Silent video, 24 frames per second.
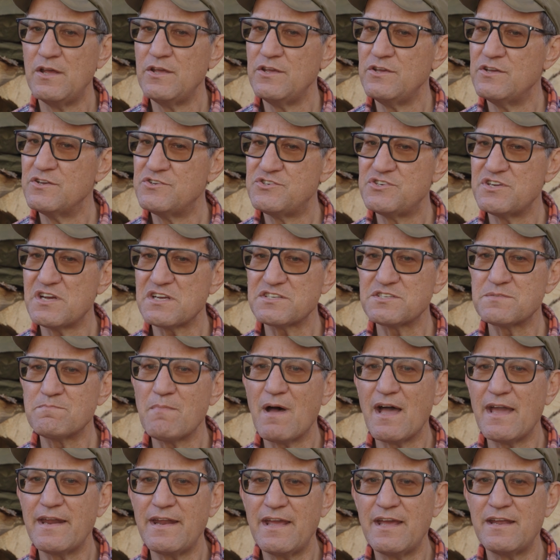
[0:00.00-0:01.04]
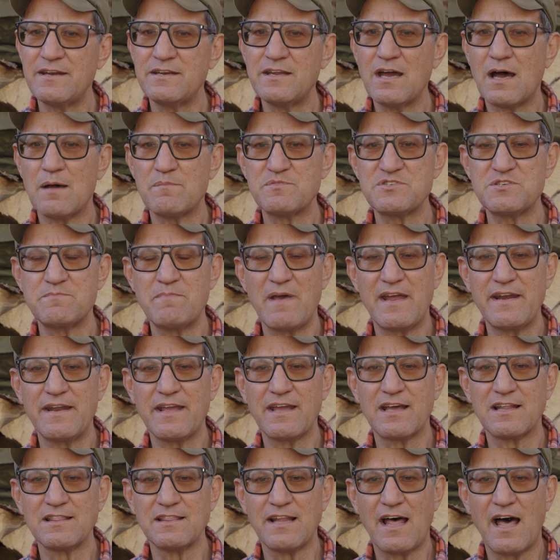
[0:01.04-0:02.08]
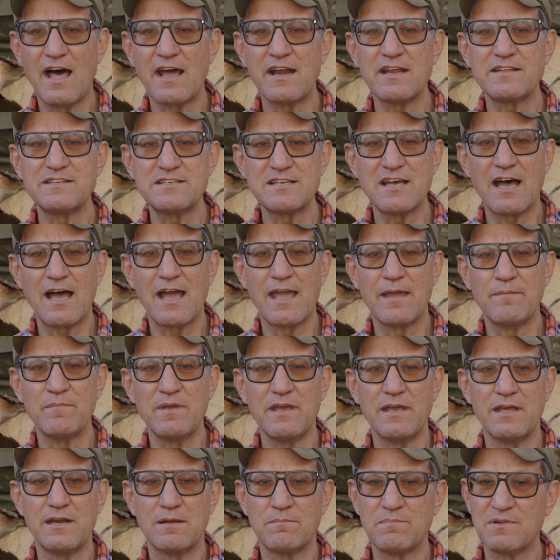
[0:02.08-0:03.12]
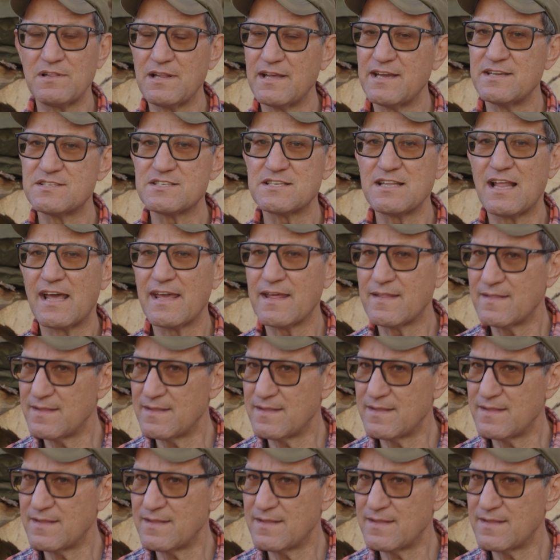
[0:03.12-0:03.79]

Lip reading: you just might end up spending a lot of time in a place like